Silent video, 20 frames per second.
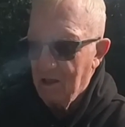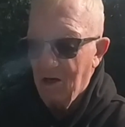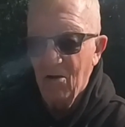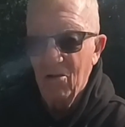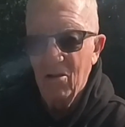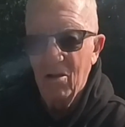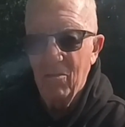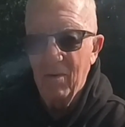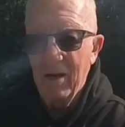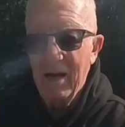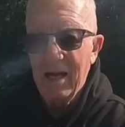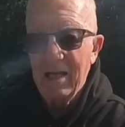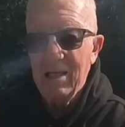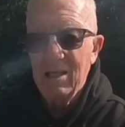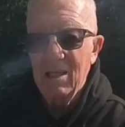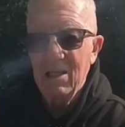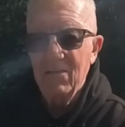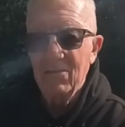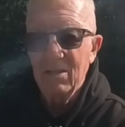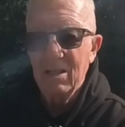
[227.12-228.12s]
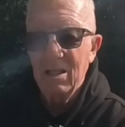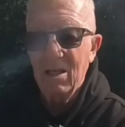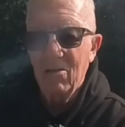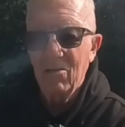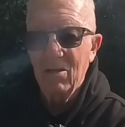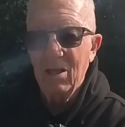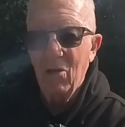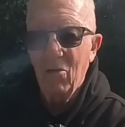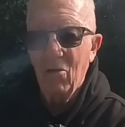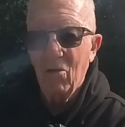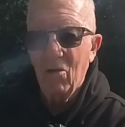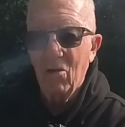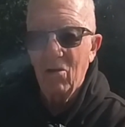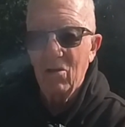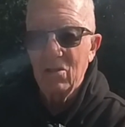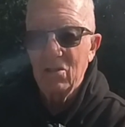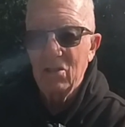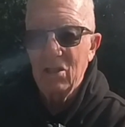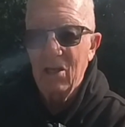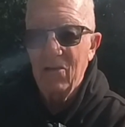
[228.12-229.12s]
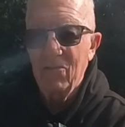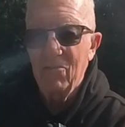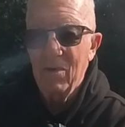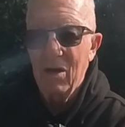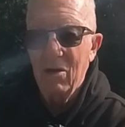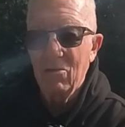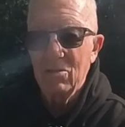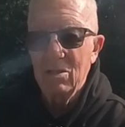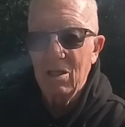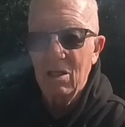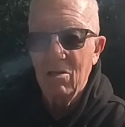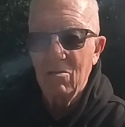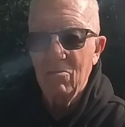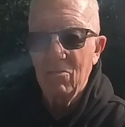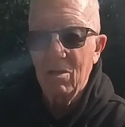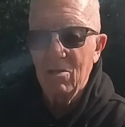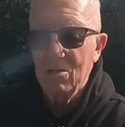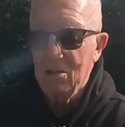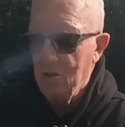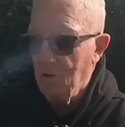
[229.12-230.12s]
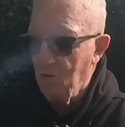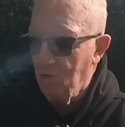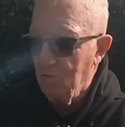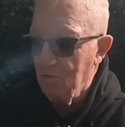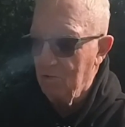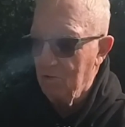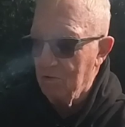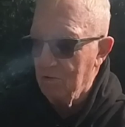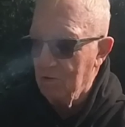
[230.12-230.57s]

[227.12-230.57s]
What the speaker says: on the back, even though now I've got a CF Moto, but I still